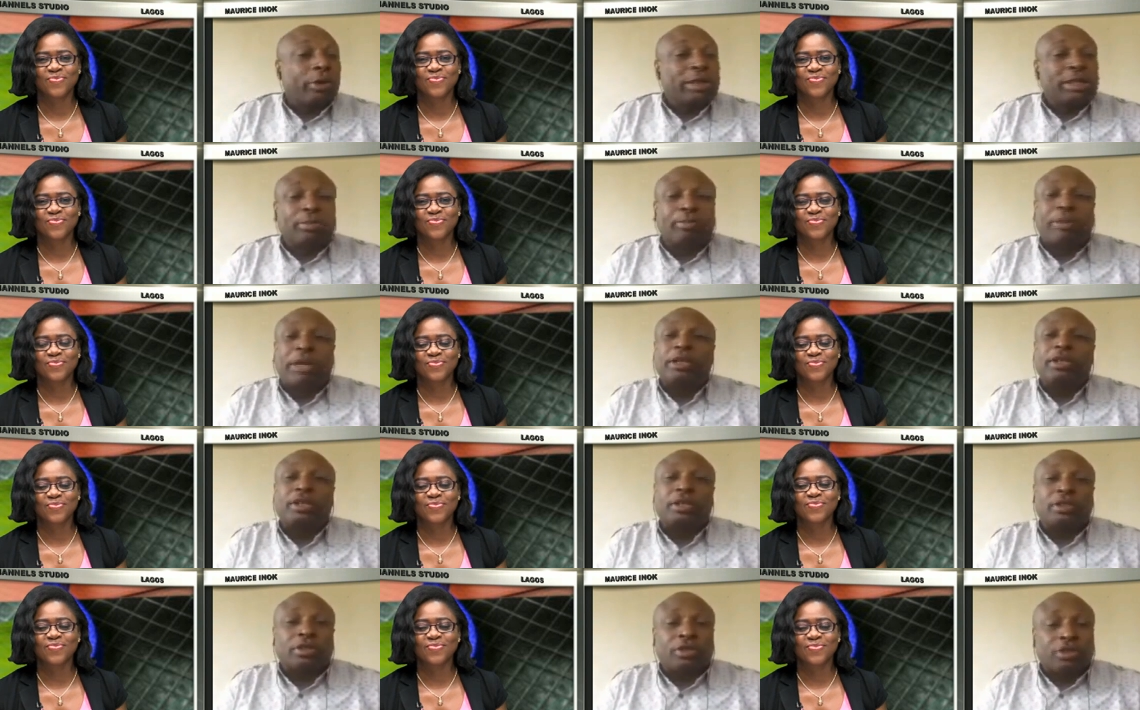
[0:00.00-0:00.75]
Speaker 1: It's always a
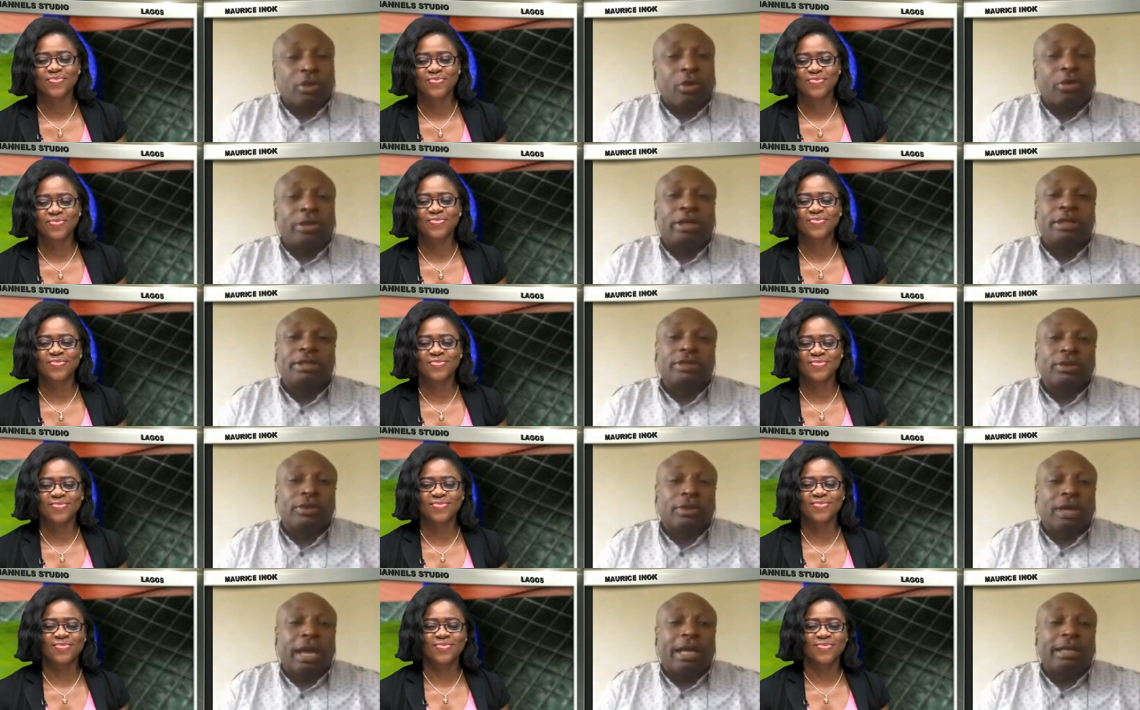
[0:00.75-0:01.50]
pleasure to talk to
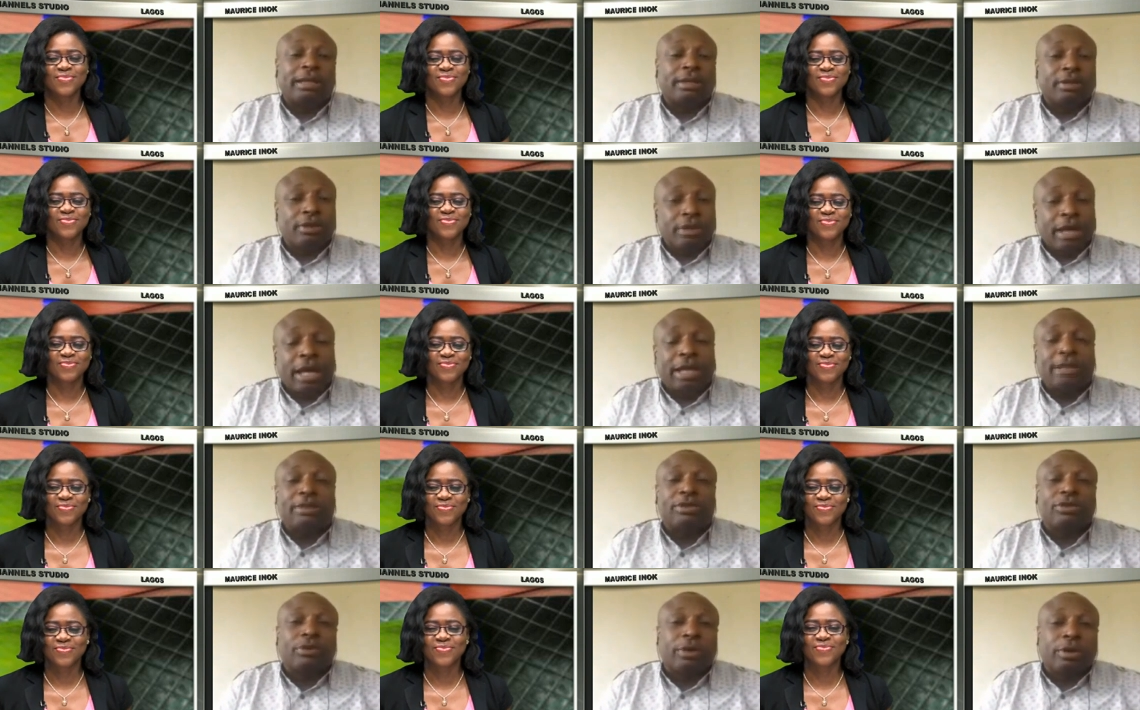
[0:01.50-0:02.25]
you guys, and you
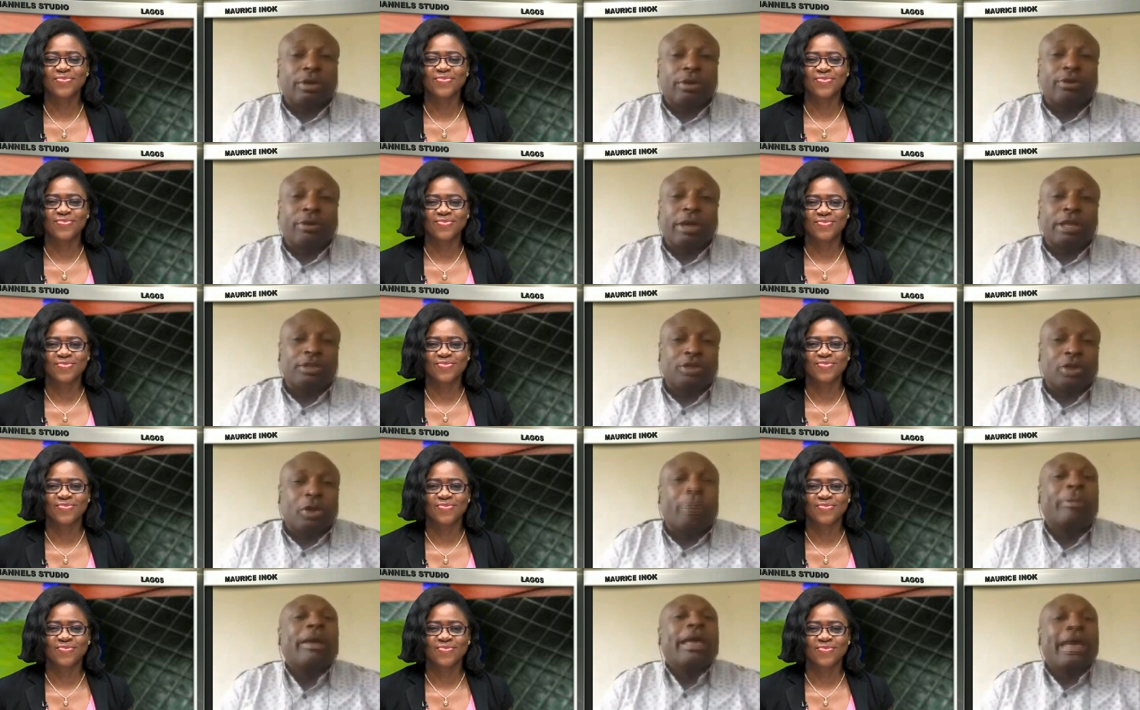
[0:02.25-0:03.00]
guys are doing a
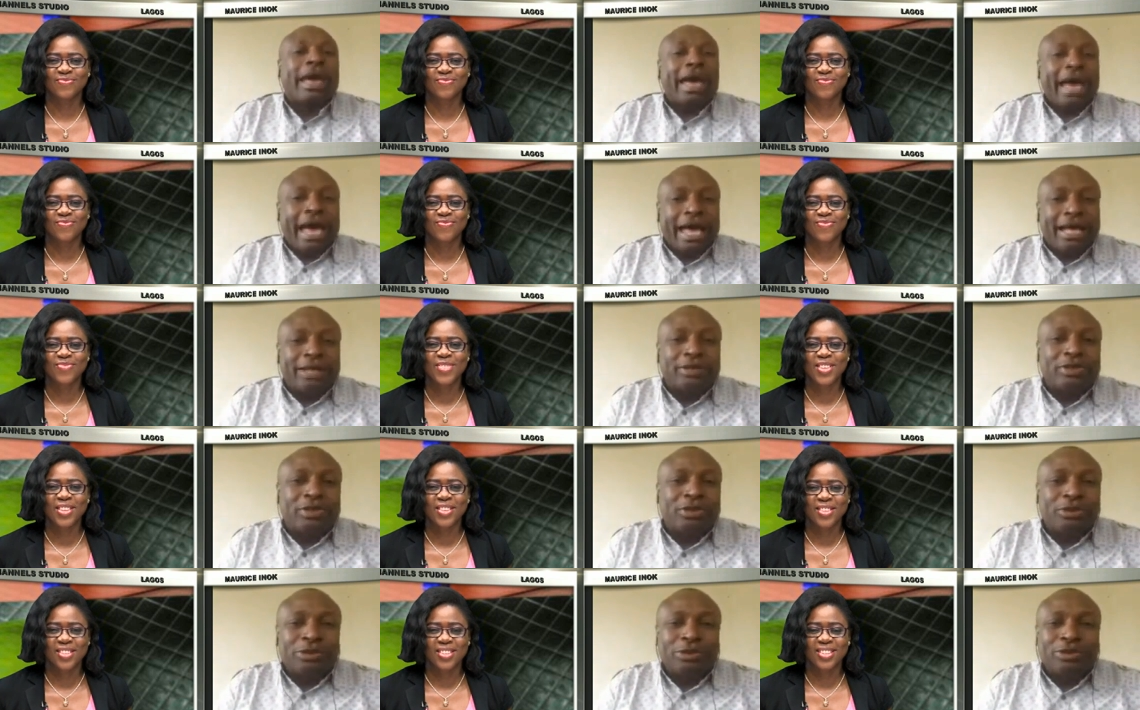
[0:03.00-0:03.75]
great job
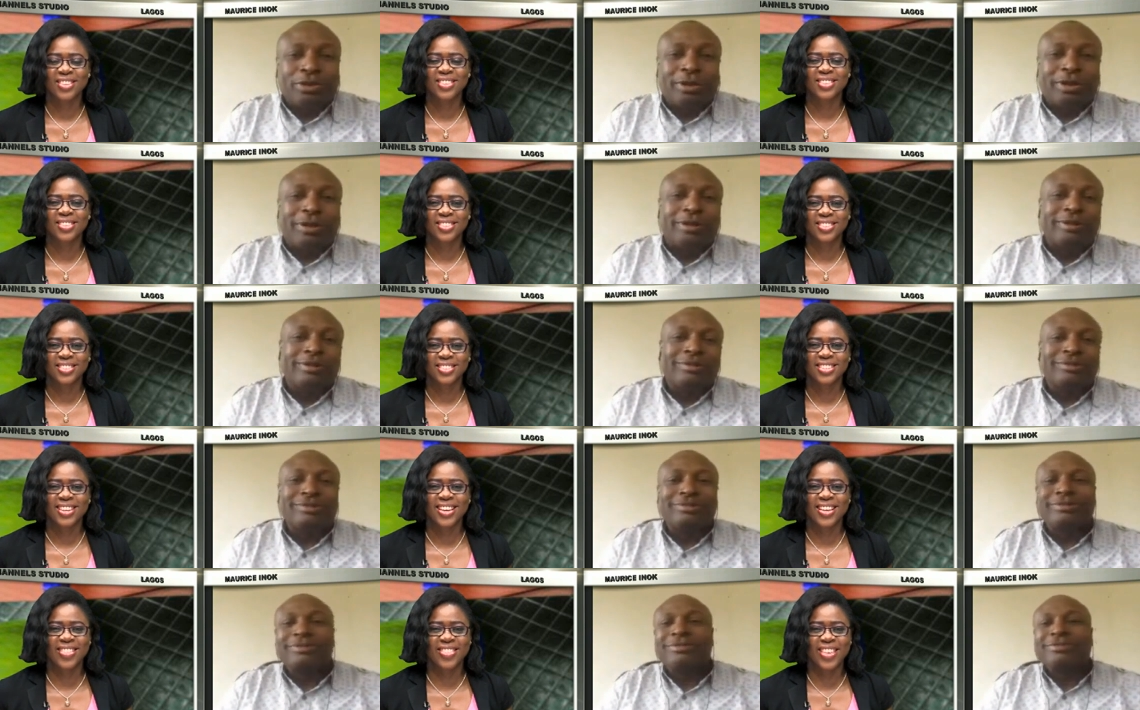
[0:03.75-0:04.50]
as usual.
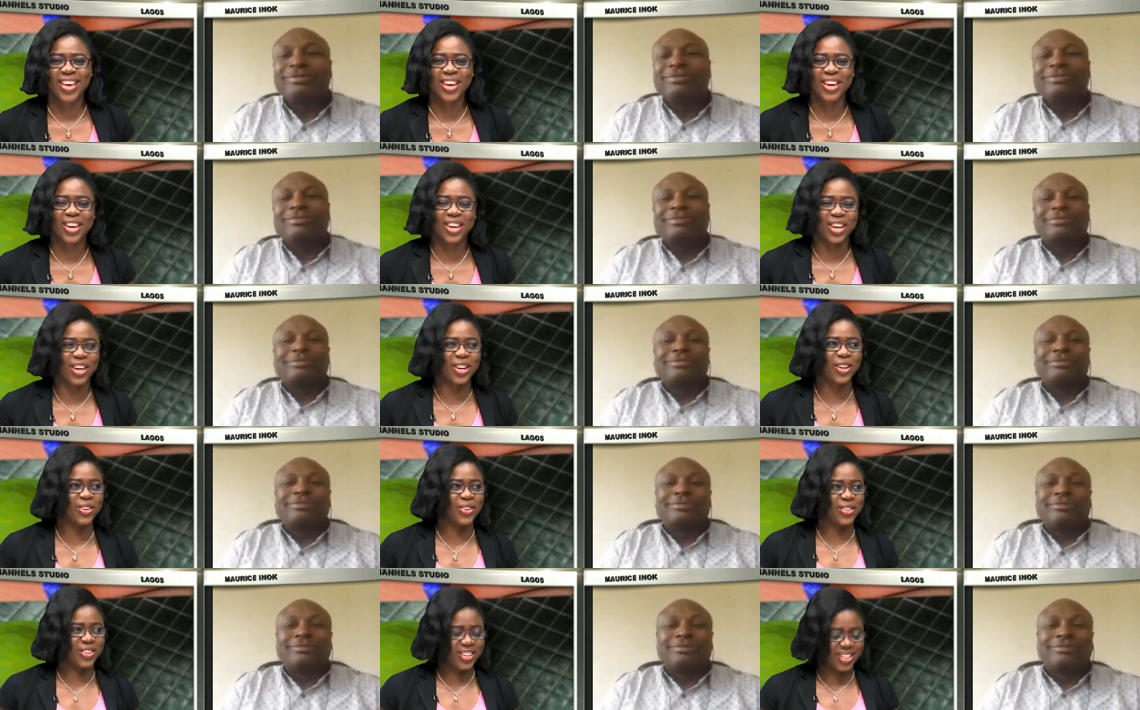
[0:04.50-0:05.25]
Speaker 2: Thank, Thank you.
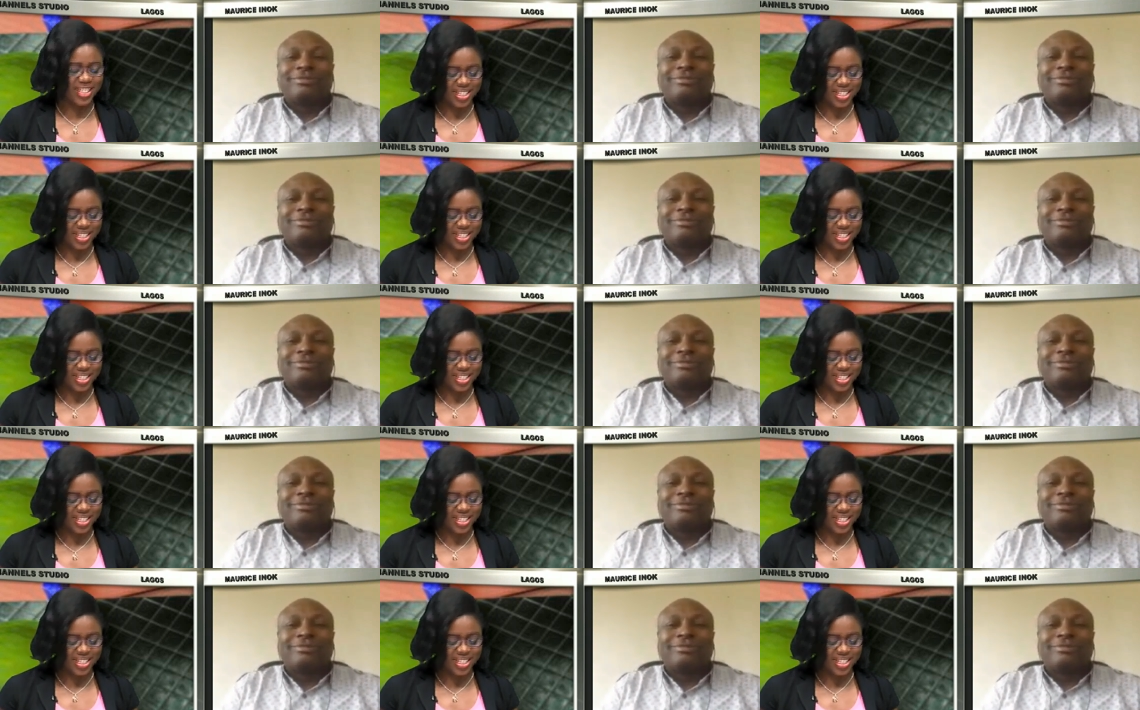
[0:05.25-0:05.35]
you.